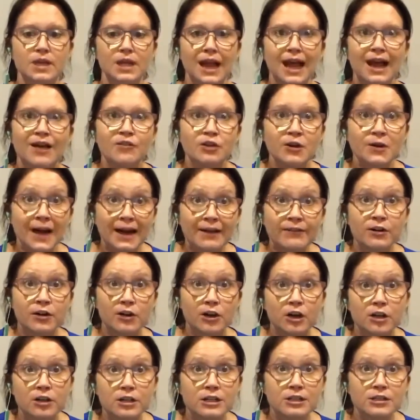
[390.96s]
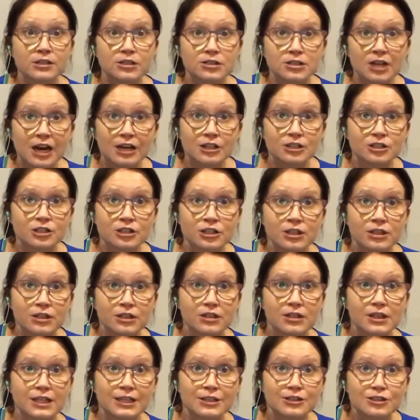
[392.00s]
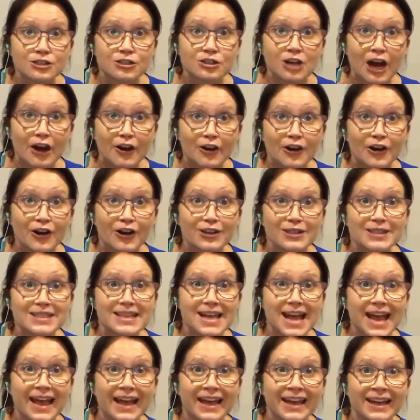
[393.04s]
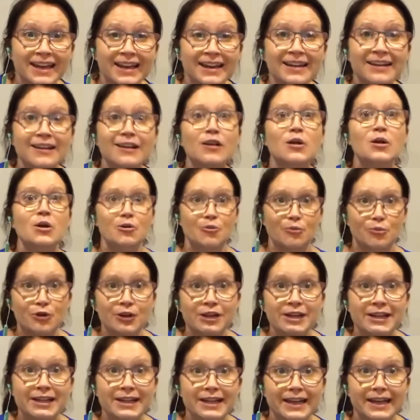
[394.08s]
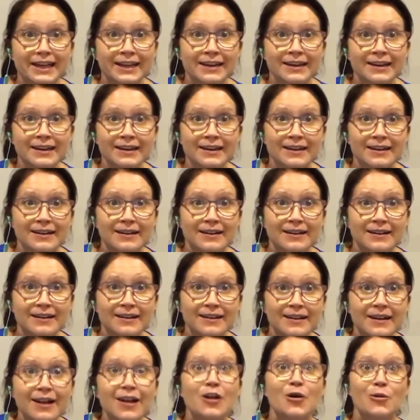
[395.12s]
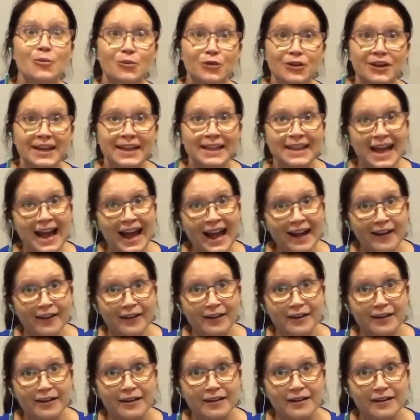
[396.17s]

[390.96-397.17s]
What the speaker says: have you ever heard the instructor saying, breathe in, breathe out?